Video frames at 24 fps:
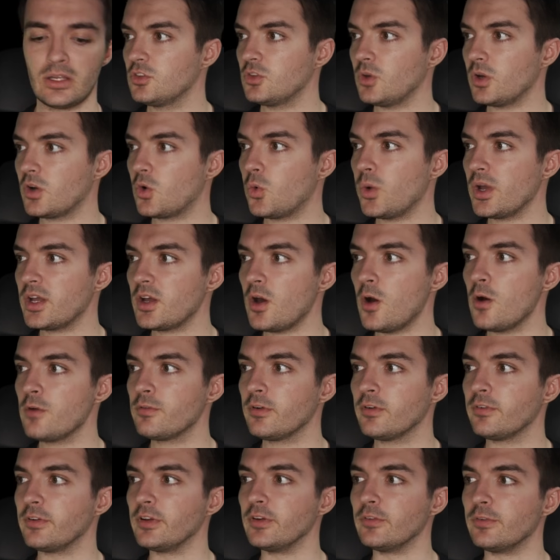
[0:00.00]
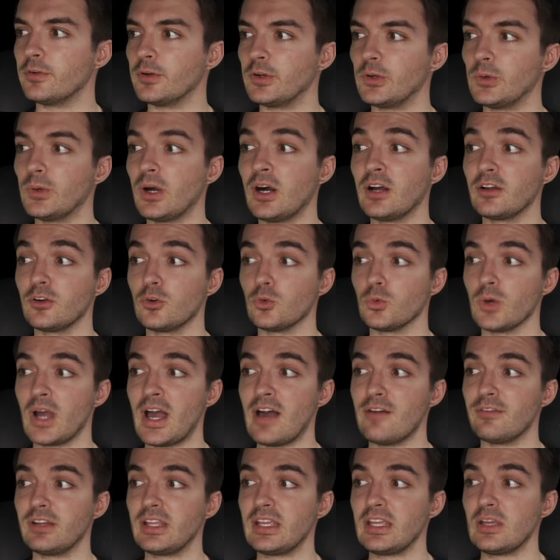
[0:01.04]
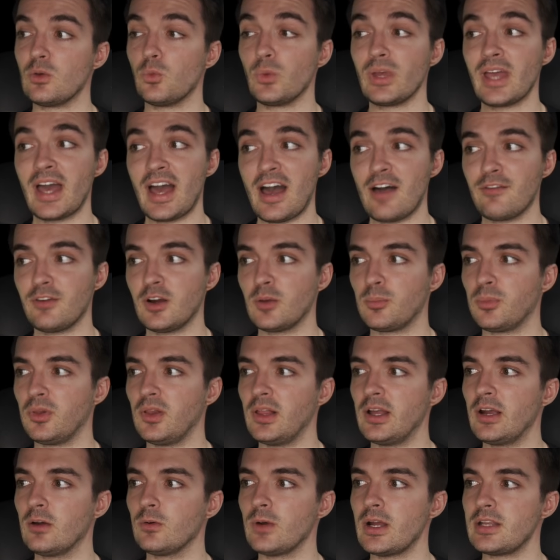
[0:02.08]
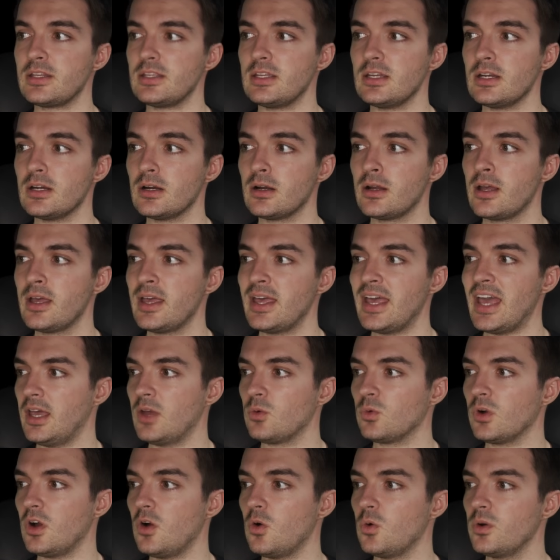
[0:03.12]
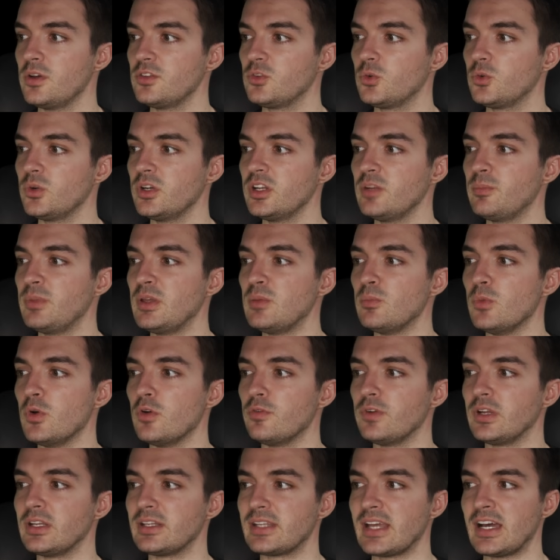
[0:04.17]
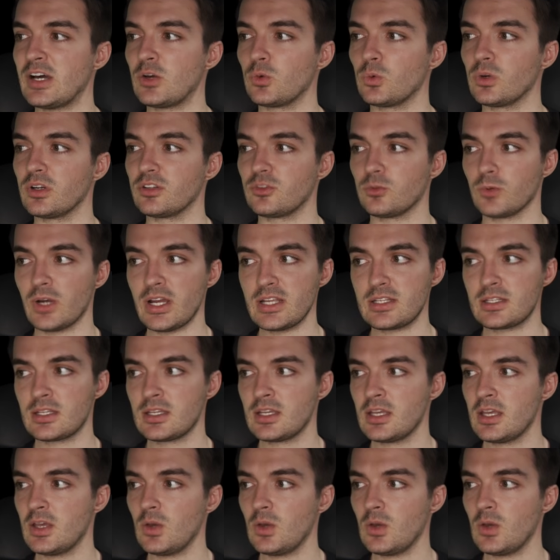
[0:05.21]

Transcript: So a quick overview for you on gravity. We have our player right here, and we're always going to be moving downwards, right?